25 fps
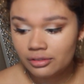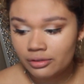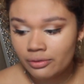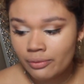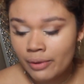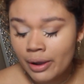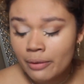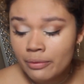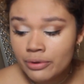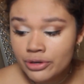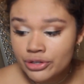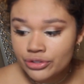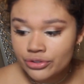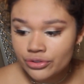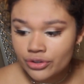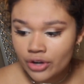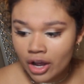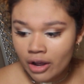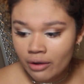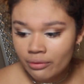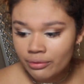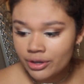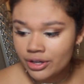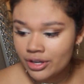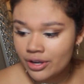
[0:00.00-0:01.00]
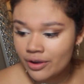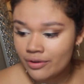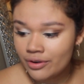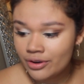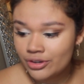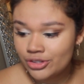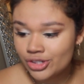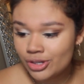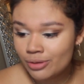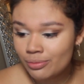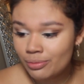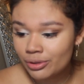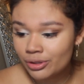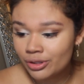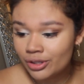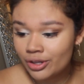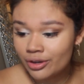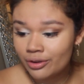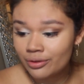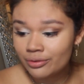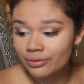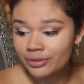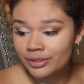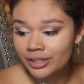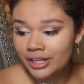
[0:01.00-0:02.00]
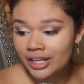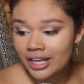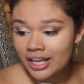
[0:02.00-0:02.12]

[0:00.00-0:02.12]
why would you not want to go on a trip alone?